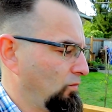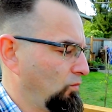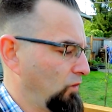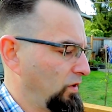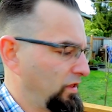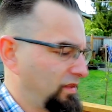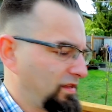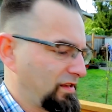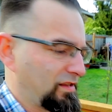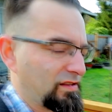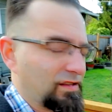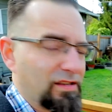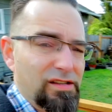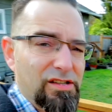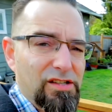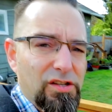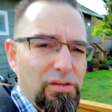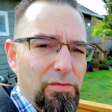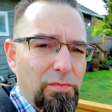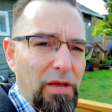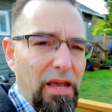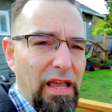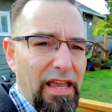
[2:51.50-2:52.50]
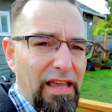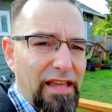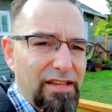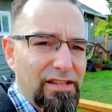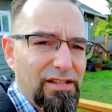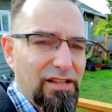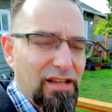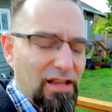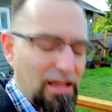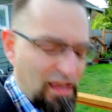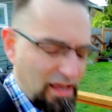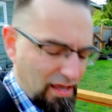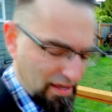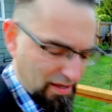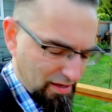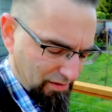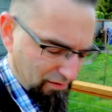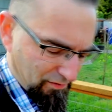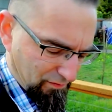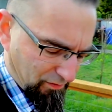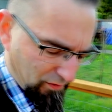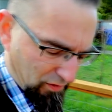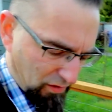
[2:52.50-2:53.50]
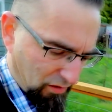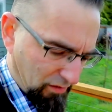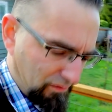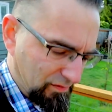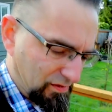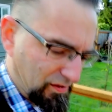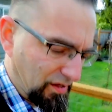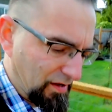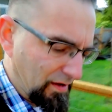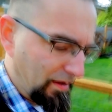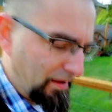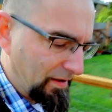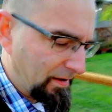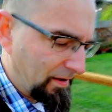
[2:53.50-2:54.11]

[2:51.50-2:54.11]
within this space involves